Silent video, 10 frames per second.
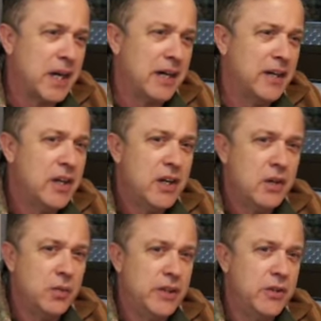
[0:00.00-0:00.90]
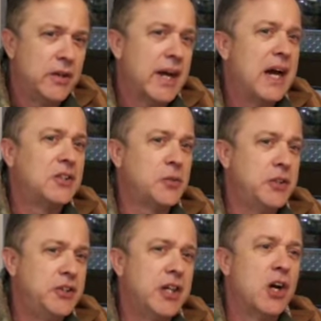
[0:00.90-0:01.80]
it. I mean, you could actually
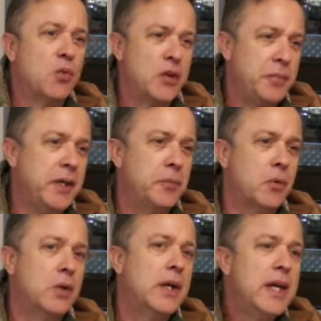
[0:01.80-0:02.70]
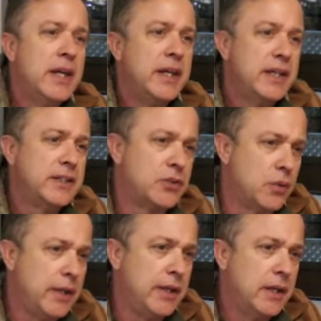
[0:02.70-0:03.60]
share with people
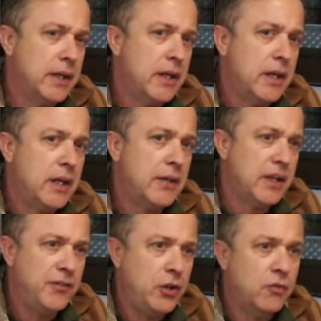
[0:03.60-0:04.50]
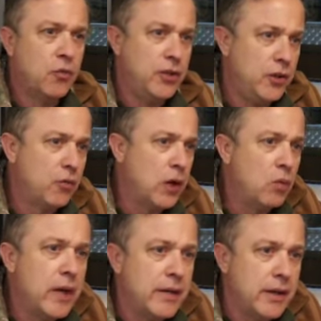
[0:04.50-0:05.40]
history that you've
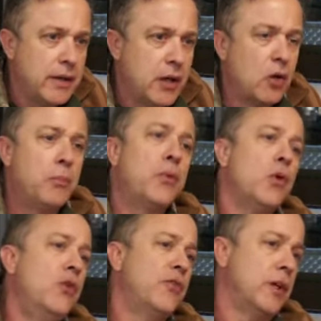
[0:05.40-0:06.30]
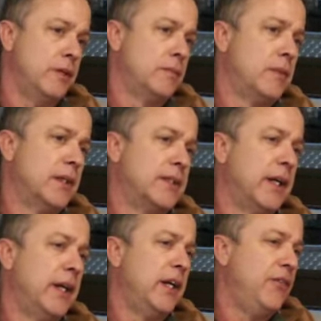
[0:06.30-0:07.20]
rewritten or proven, let's
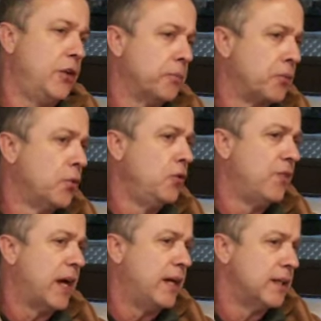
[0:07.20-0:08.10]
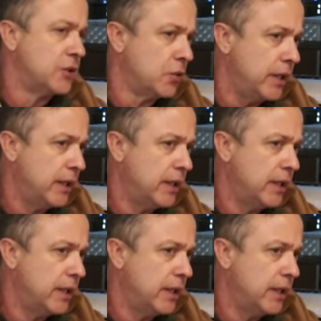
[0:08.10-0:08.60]
say. If you could prove that history,